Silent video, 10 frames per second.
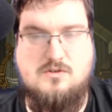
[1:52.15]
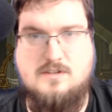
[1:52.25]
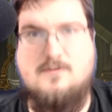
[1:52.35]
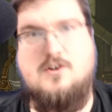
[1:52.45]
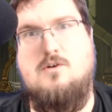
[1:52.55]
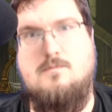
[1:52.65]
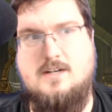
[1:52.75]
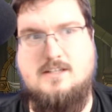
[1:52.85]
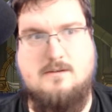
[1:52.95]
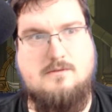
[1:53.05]
too difficult
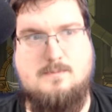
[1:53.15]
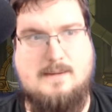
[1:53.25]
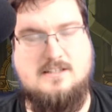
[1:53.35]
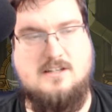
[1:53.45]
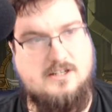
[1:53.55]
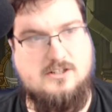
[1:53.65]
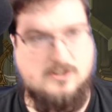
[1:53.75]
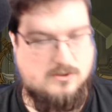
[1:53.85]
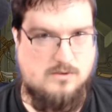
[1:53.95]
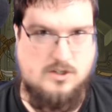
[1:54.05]
because it was basically just,